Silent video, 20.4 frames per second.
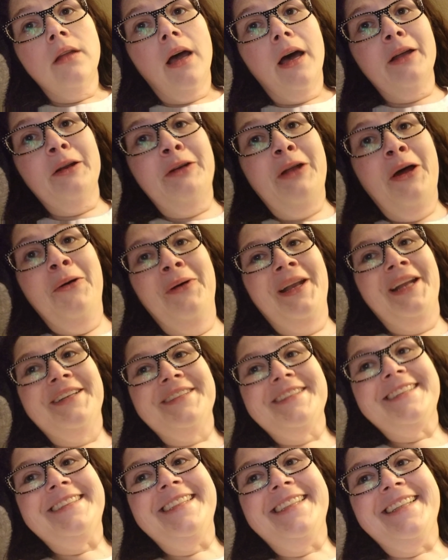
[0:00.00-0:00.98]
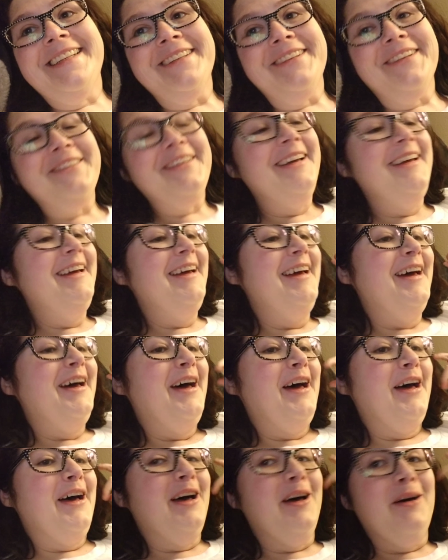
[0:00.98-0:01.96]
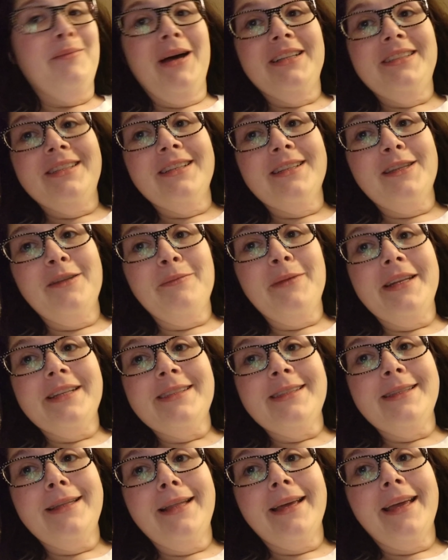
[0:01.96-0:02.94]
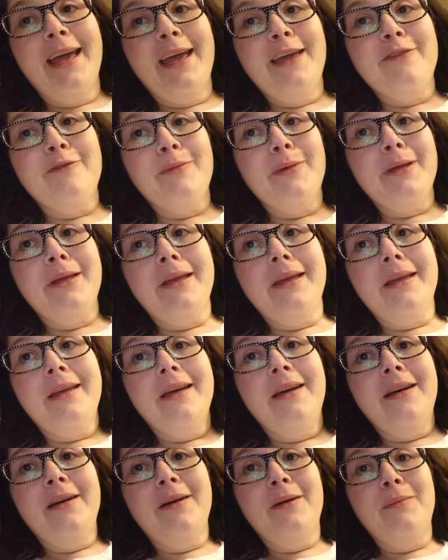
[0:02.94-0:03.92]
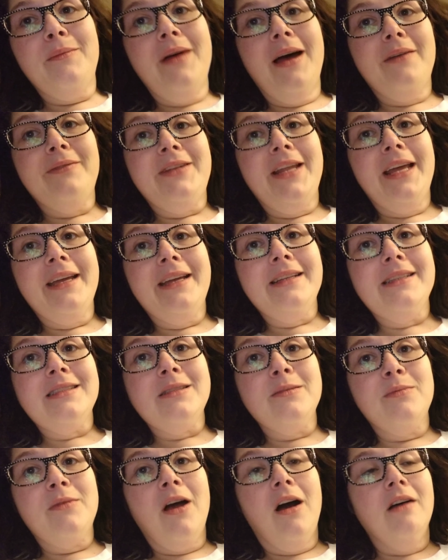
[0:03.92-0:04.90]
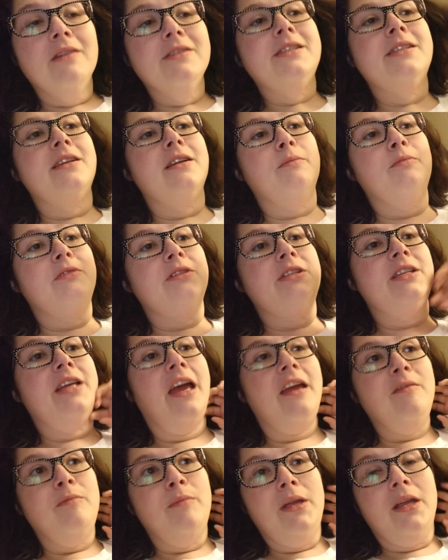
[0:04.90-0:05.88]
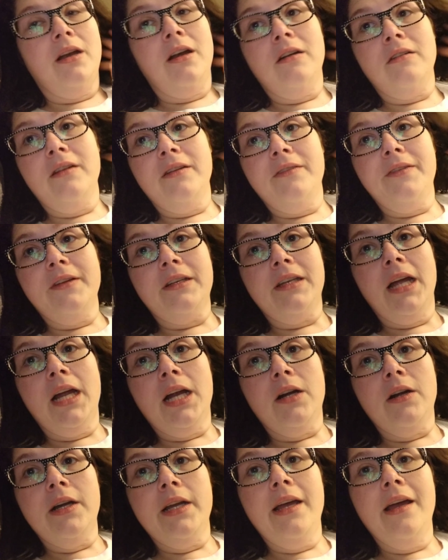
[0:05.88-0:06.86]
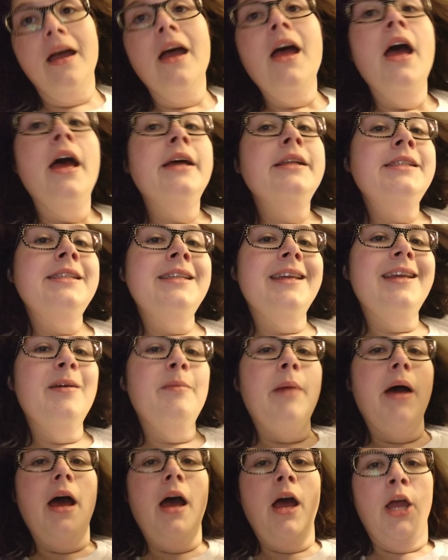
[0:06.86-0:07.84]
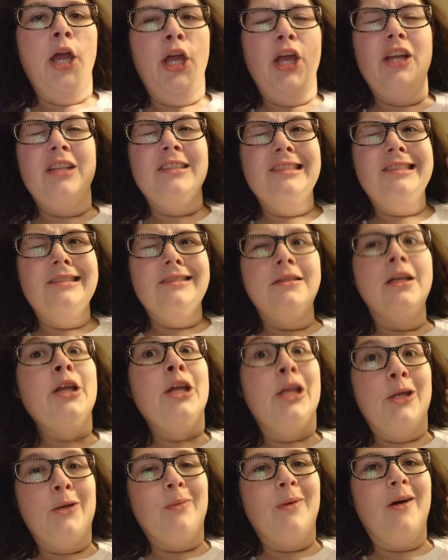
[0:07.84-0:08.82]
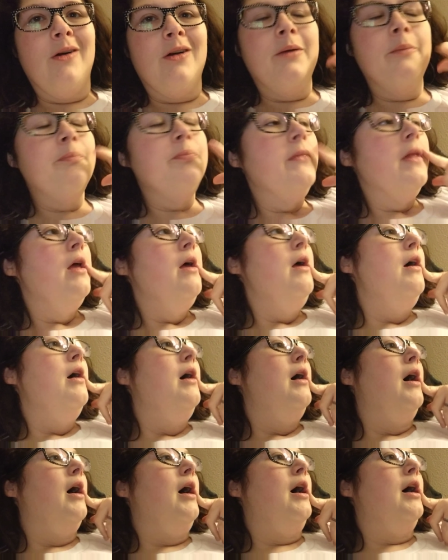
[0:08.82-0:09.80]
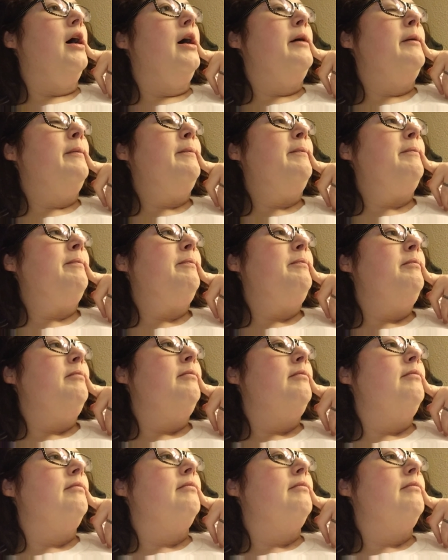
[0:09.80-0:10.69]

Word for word: I don't know what else to do. Um, I took the medicine they gave me. Um, I've taken some cough syrup, which gave me horrific diarrhea. T M I, you're welcome. Um...